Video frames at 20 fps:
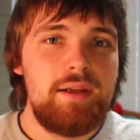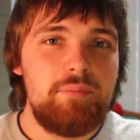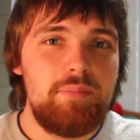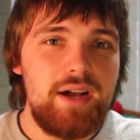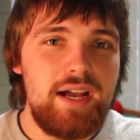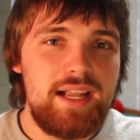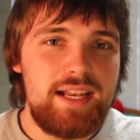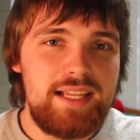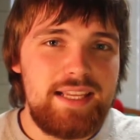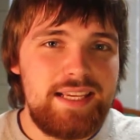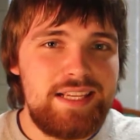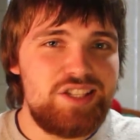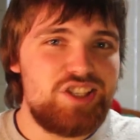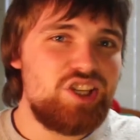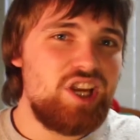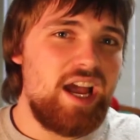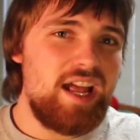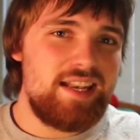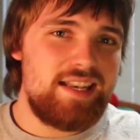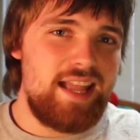But he gets
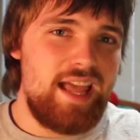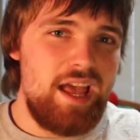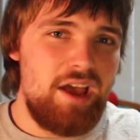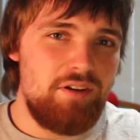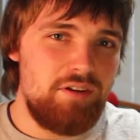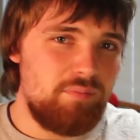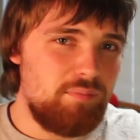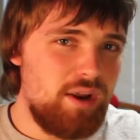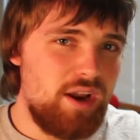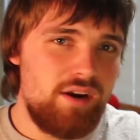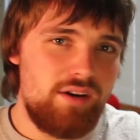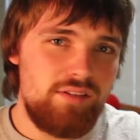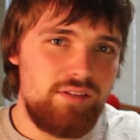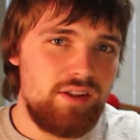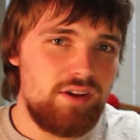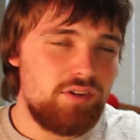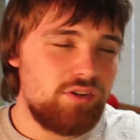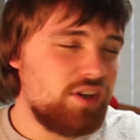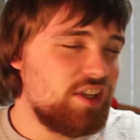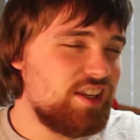shot down
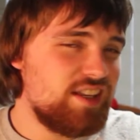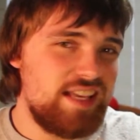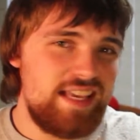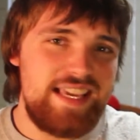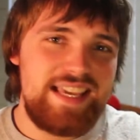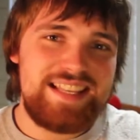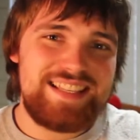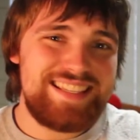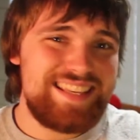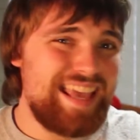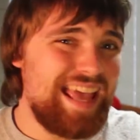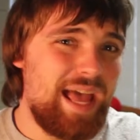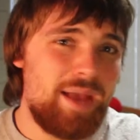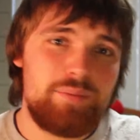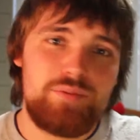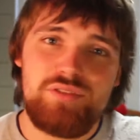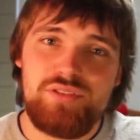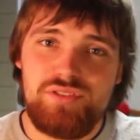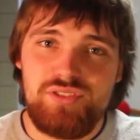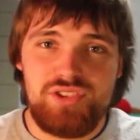apparently, or he gets
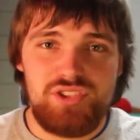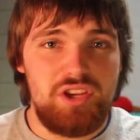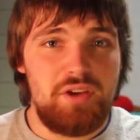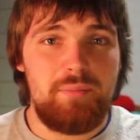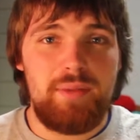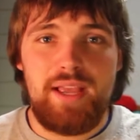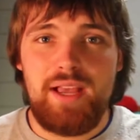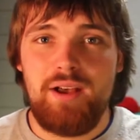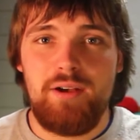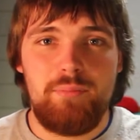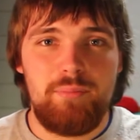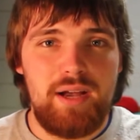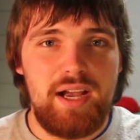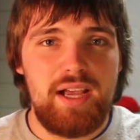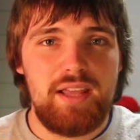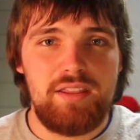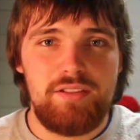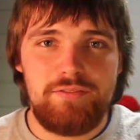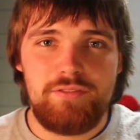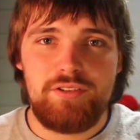captured somehow
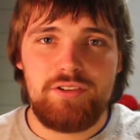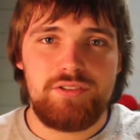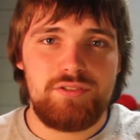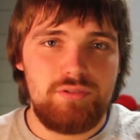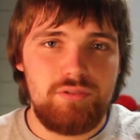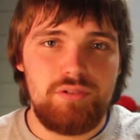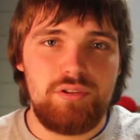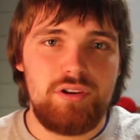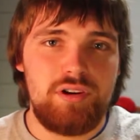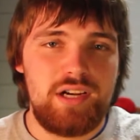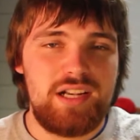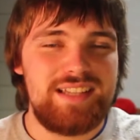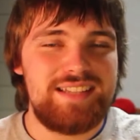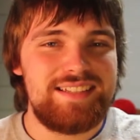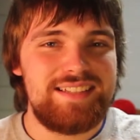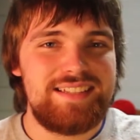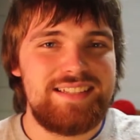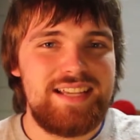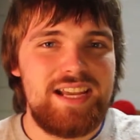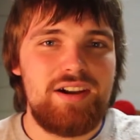by the First Order and
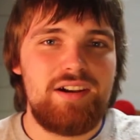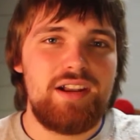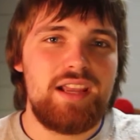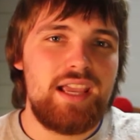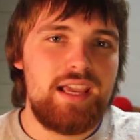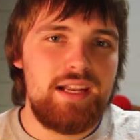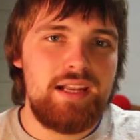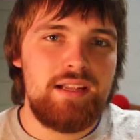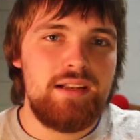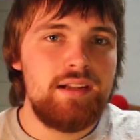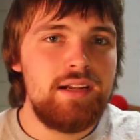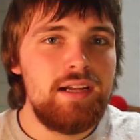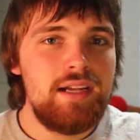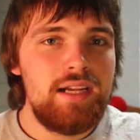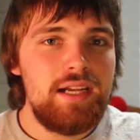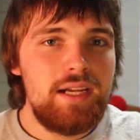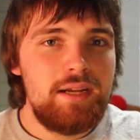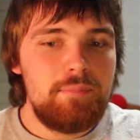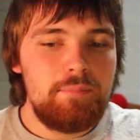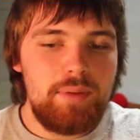is interrogated
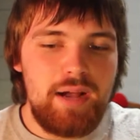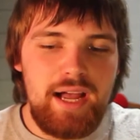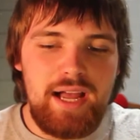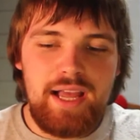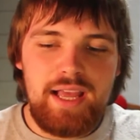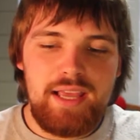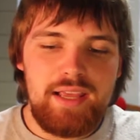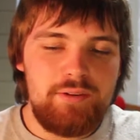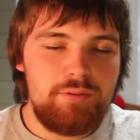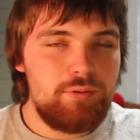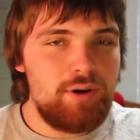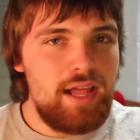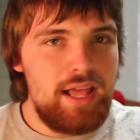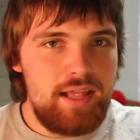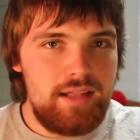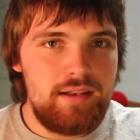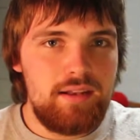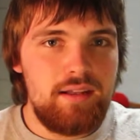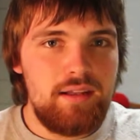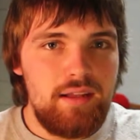by
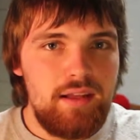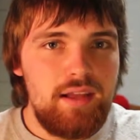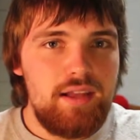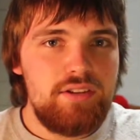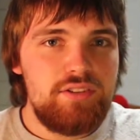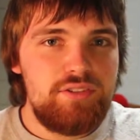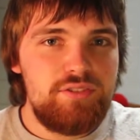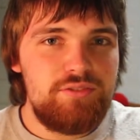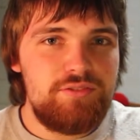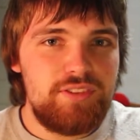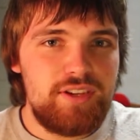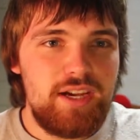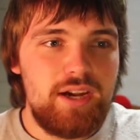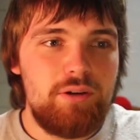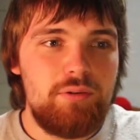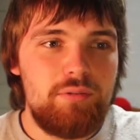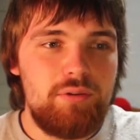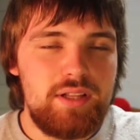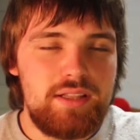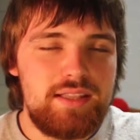Ren to
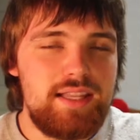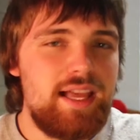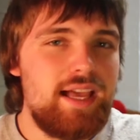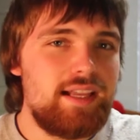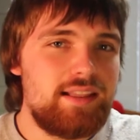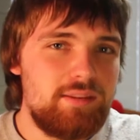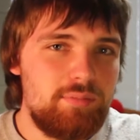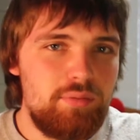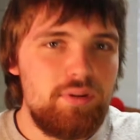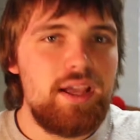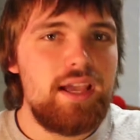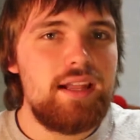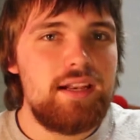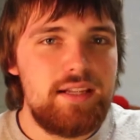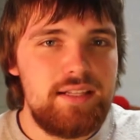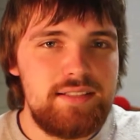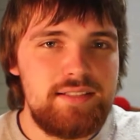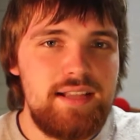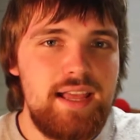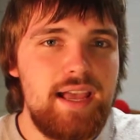figure out what the heck the plan
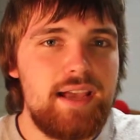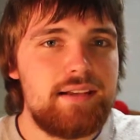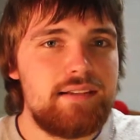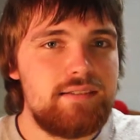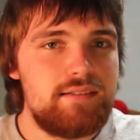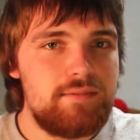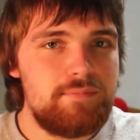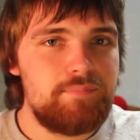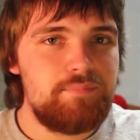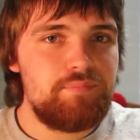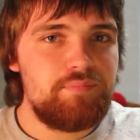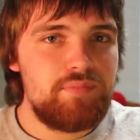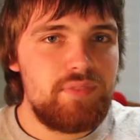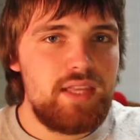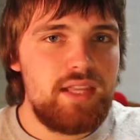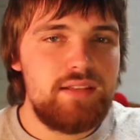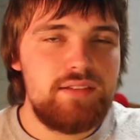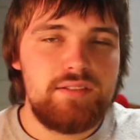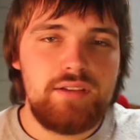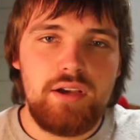is next.
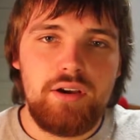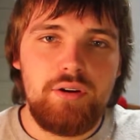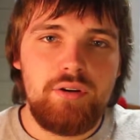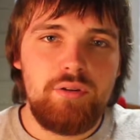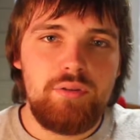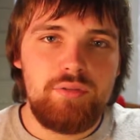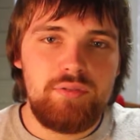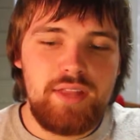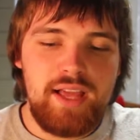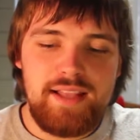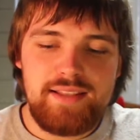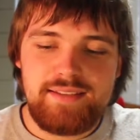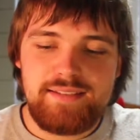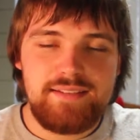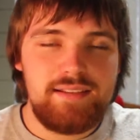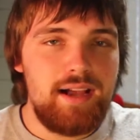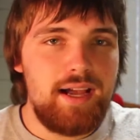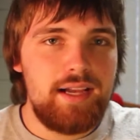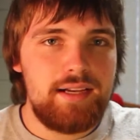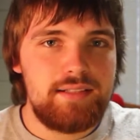So that
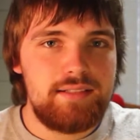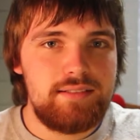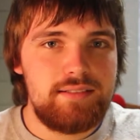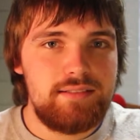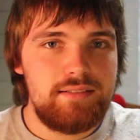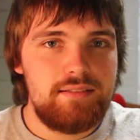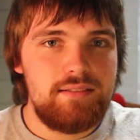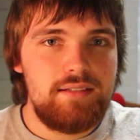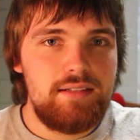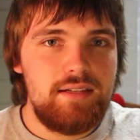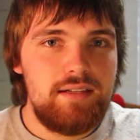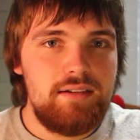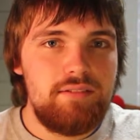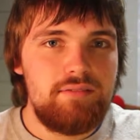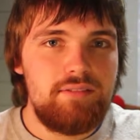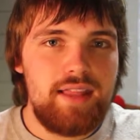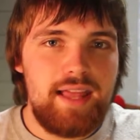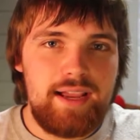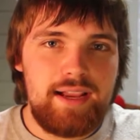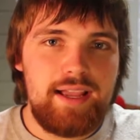sucks
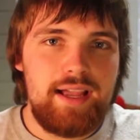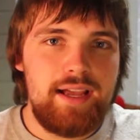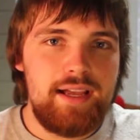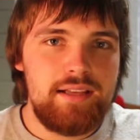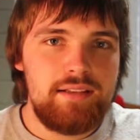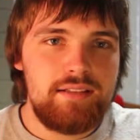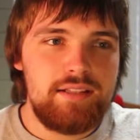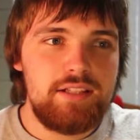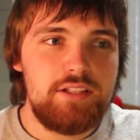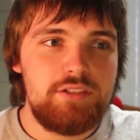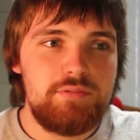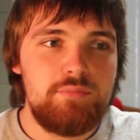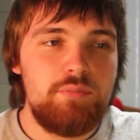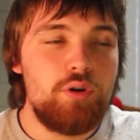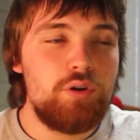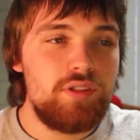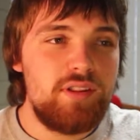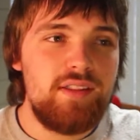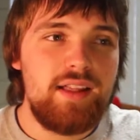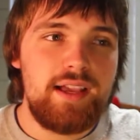for that guy. He's
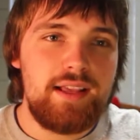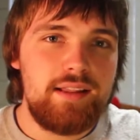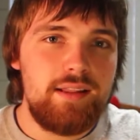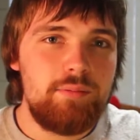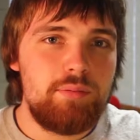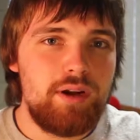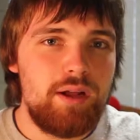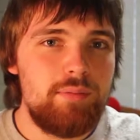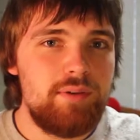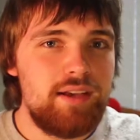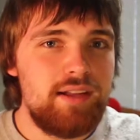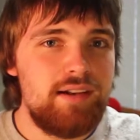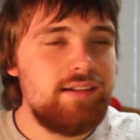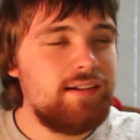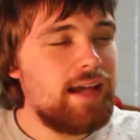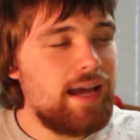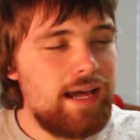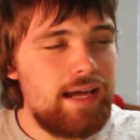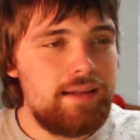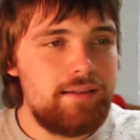more than likely probably gonna
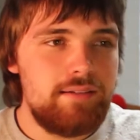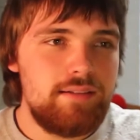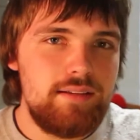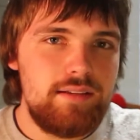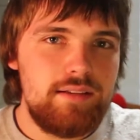die.